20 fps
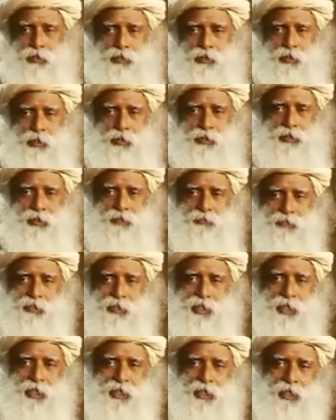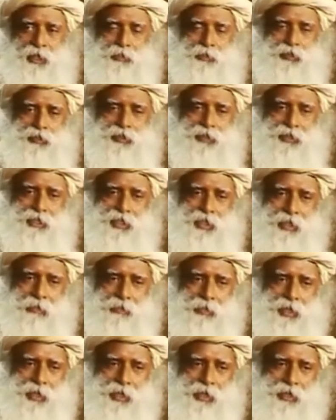So instead of taking them to the
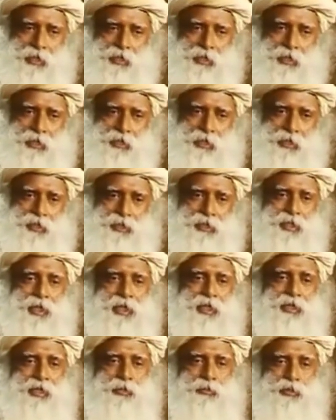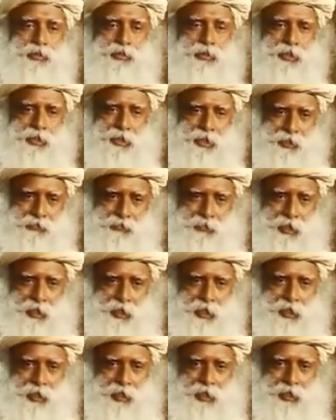cinema, take them to the
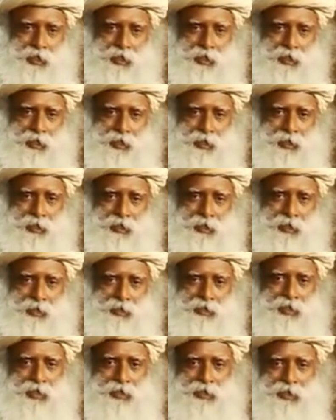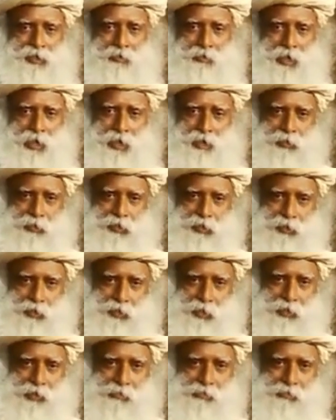river, teach them how to
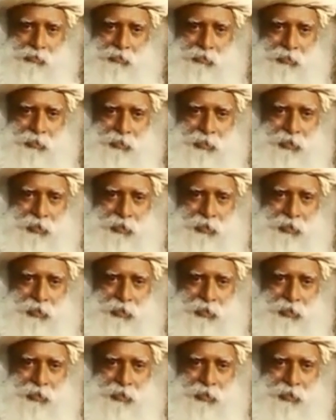swim,